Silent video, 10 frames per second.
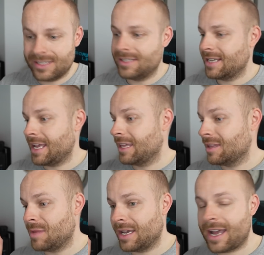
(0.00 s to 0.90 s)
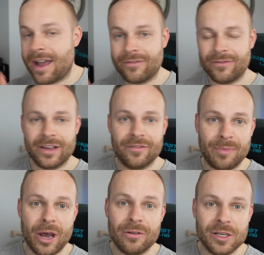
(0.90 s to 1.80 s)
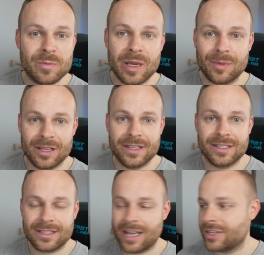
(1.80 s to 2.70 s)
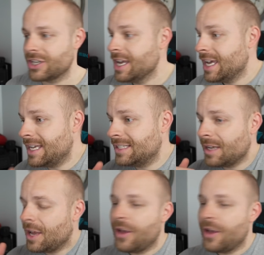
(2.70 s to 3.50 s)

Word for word: He's taken the mick out of, of Polish people in this sketch. He's